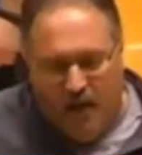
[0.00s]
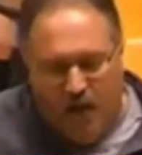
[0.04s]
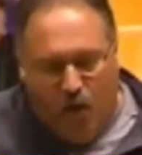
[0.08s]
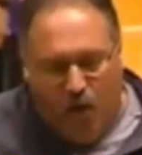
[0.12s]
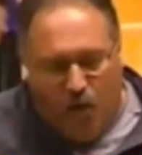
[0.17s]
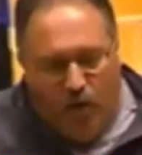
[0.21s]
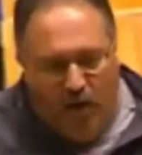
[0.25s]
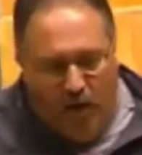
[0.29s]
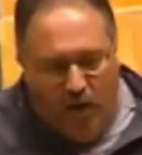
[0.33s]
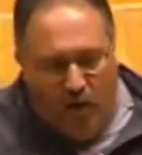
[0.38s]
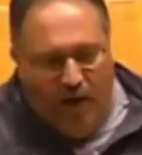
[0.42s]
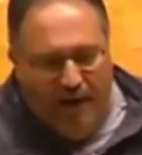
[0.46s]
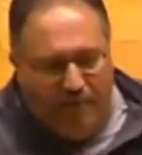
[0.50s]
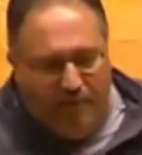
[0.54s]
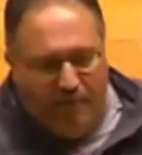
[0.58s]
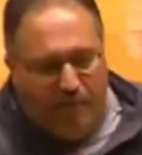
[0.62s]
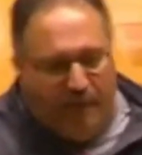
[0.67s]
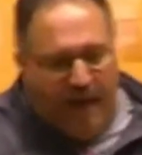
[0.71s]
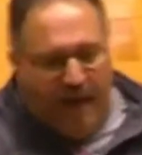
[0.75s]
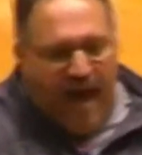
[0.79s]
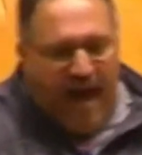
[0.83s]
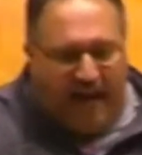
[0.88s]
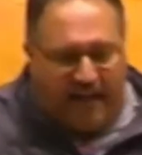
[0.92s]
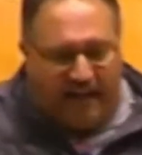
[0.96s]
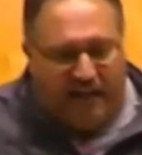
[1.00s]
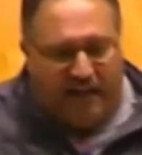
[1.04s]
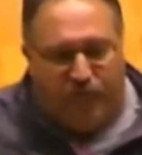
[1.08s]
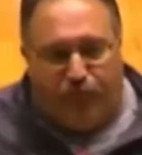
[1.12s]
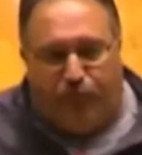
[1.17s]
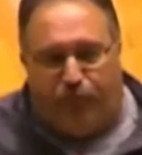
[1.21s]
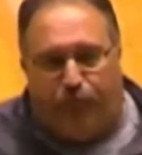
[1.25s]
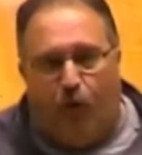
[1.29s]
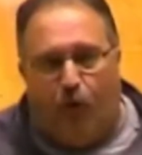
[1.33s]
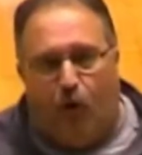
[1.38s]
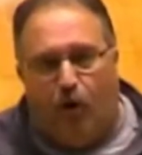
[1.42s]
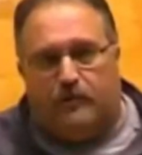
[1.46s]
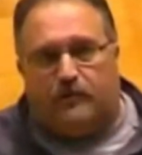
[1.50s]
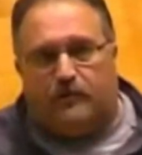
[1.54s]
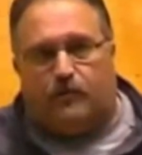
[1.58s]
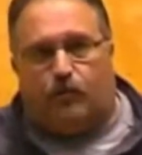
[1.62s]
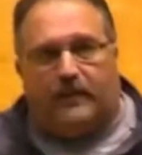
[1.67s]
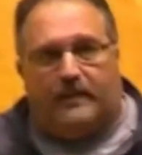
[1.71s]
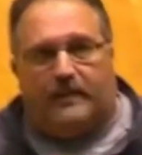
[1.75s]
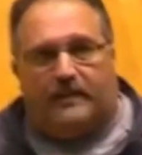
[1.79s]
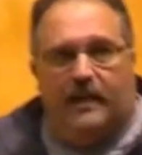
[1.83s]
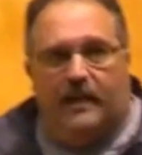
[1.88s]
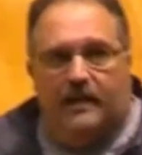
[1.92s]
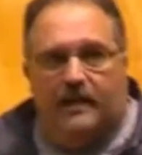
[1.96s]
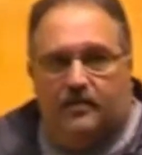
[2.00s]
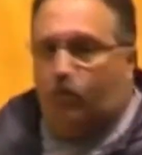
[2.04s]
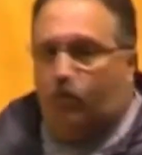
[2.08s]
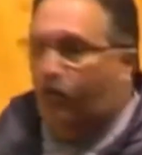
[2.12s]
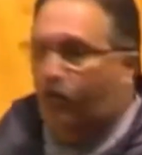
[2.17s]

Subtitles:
We went back and forth with this with